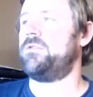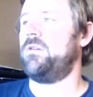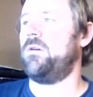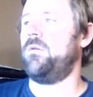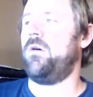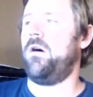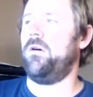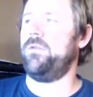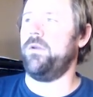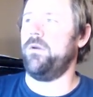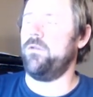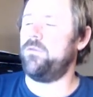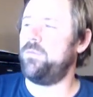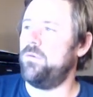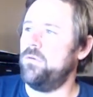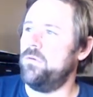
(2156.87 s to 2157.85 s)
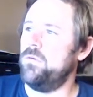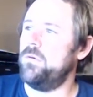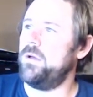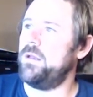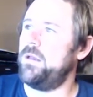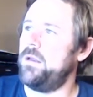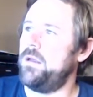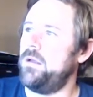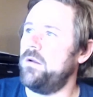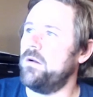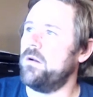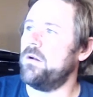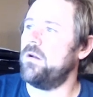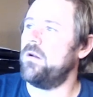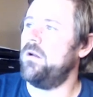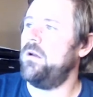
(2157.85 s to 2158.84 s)
So all those pull into
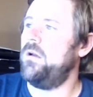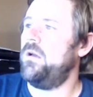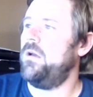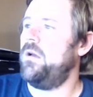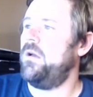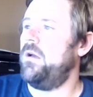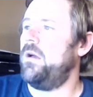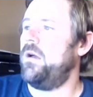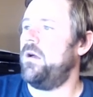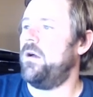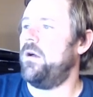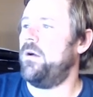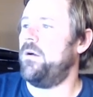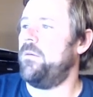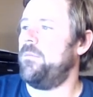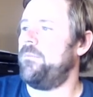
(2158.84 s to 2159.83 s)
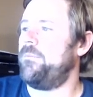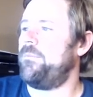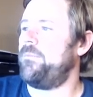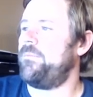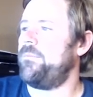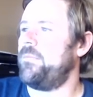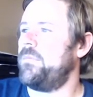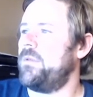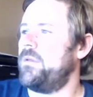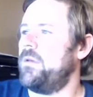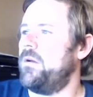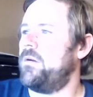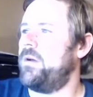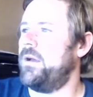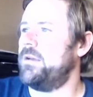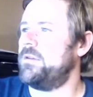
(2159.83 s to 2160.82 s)
here. Um,
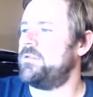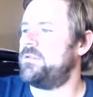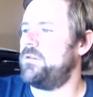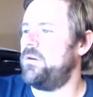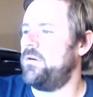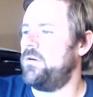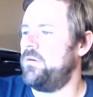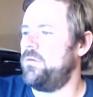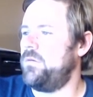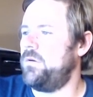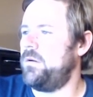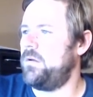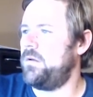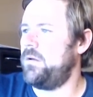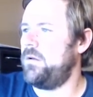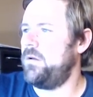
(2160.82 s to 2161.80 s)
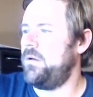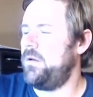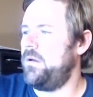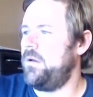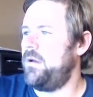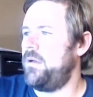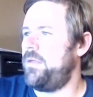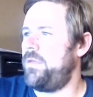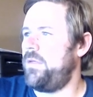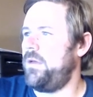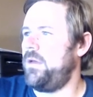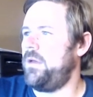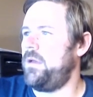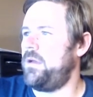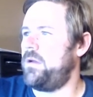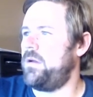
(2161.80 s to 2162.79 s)
okay, so
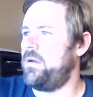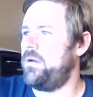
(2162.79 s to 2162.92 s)
think